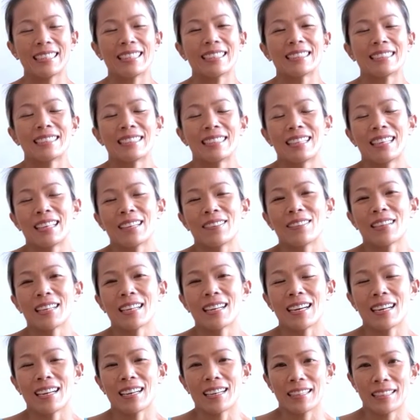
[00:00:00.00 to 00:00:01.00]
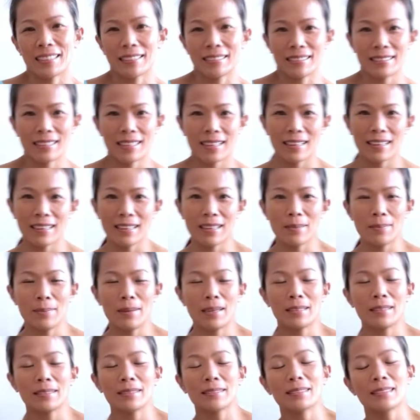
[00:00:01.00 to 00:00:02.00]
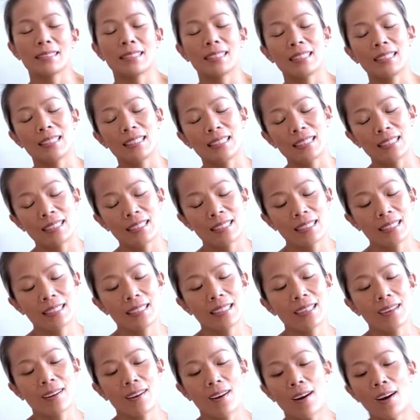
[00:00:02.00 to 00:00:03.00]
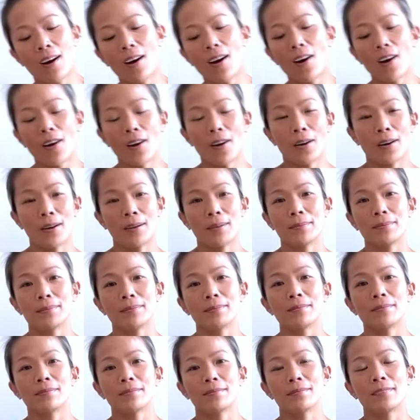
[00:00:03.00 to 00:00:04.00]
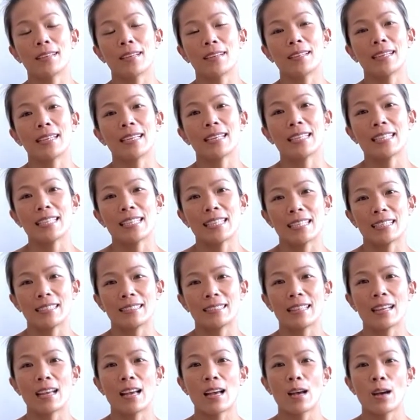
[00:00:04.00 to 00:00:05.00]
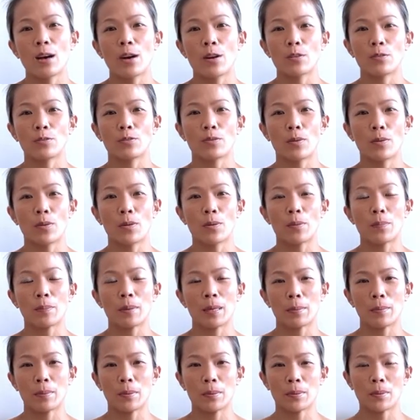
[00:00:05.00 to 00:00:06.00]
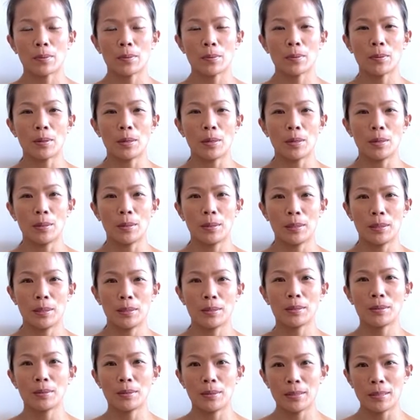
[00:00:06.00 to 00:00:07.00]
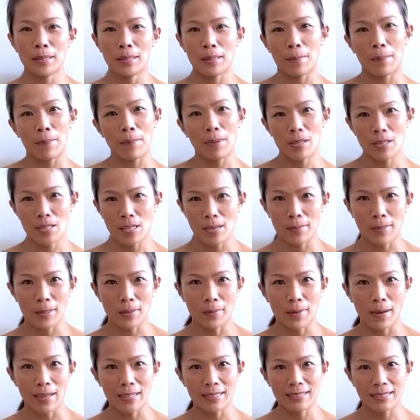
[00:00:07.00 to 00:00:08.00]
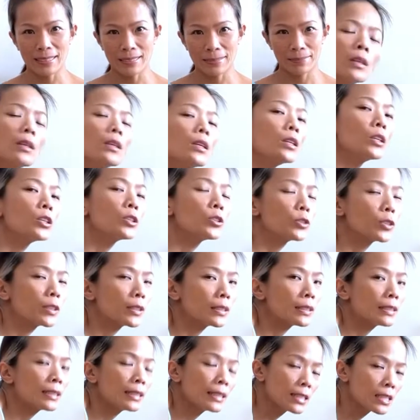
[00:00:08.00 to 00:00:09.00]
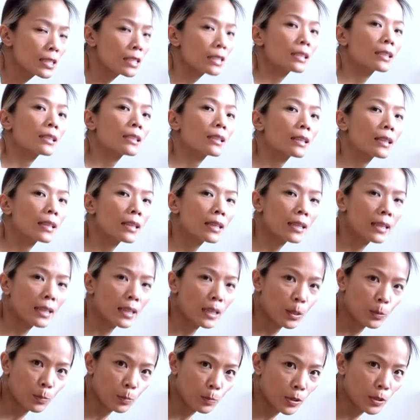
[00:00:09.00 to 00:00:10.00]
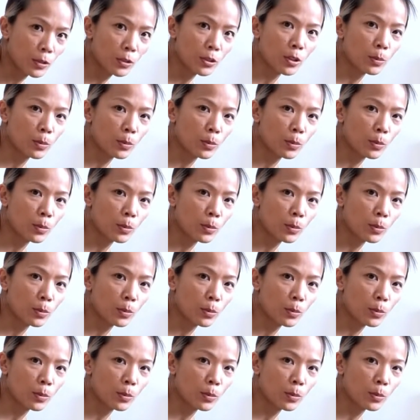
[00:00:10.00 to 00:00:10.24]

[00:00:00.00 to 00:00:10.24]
Today we are going to talk about the arm variation for people who are learning Pincha Mayurasan. Traditionally in Pincha